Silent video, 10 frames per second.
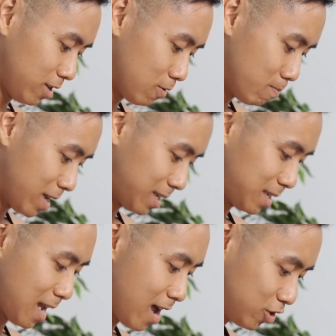need to
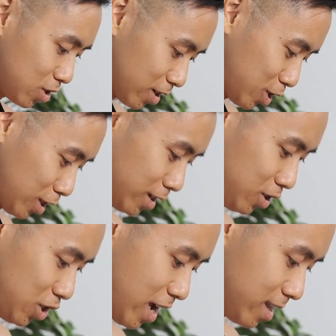massage the
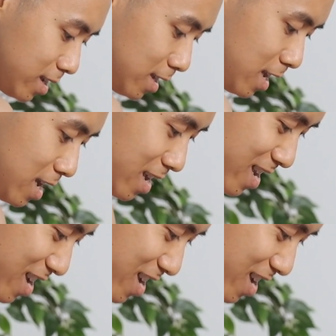chicken gently,